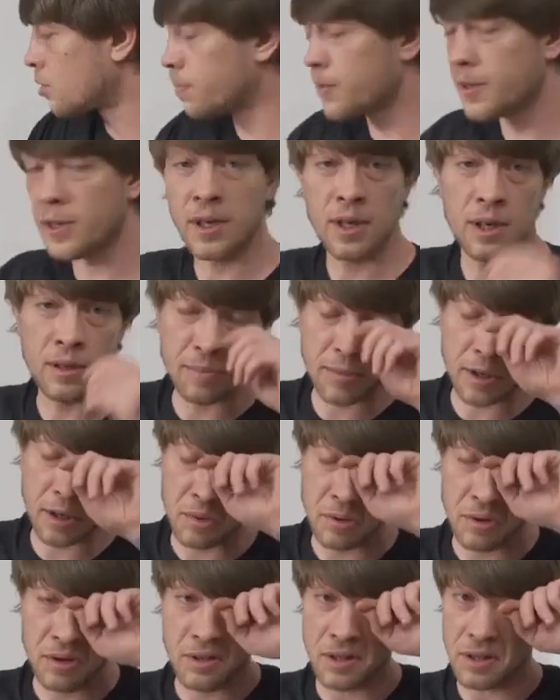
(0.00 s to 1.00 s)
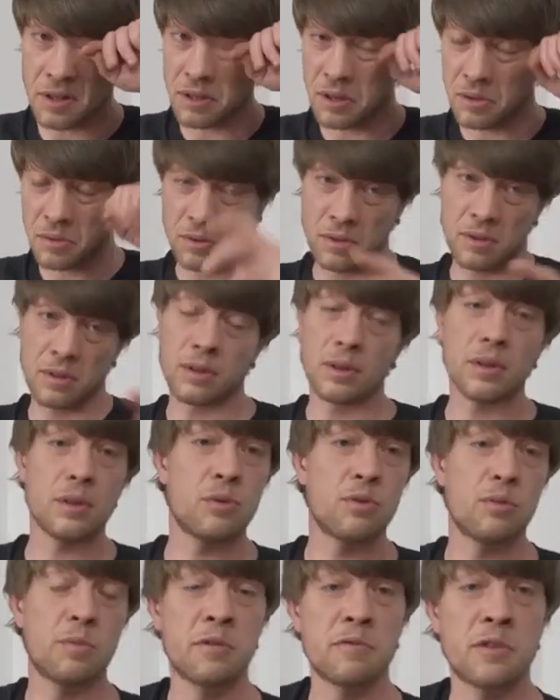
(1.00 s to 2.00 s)
The box is really cool,
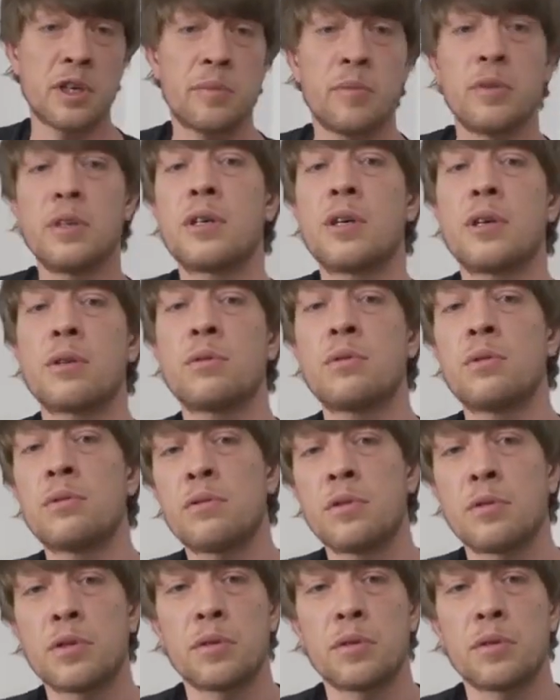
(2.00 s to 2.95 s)
and the carton is really